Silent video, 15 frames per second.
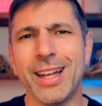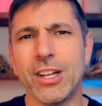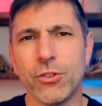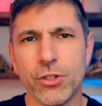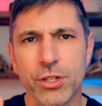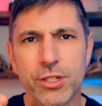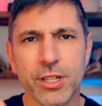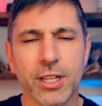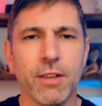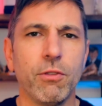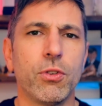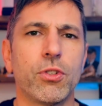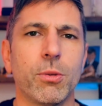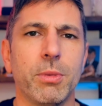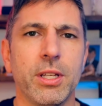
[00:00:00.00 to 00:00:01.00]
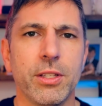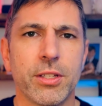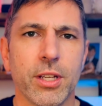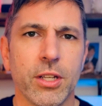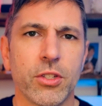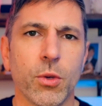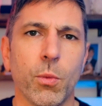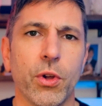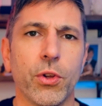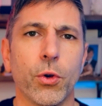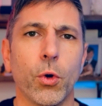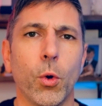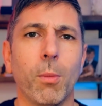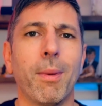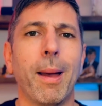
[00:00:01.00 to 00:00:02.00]
just to give you some insights on what your
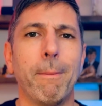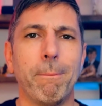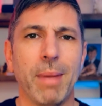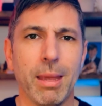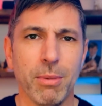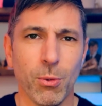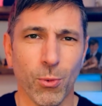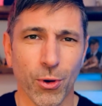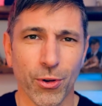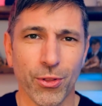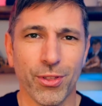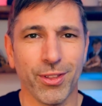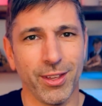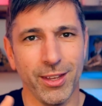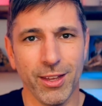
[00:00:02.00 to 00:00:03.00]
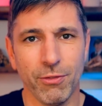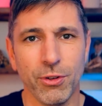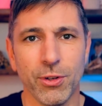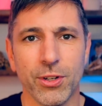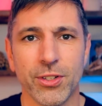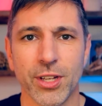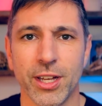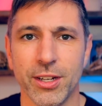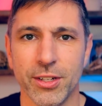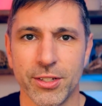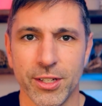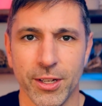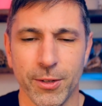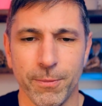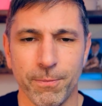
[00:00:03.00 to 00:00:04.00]
home may be worth if you decide to
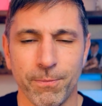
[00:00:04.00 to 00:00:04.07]
sell.